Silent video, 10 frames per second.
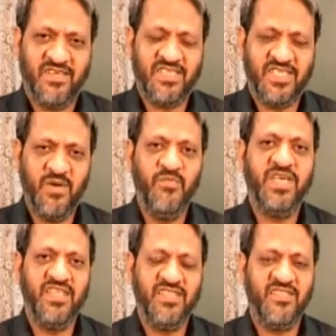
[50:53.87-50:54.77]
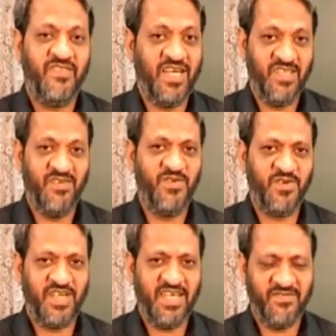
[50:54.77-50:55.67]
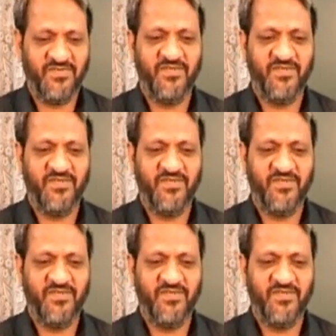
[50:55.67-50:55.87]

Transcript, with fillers: submitting the final photograph.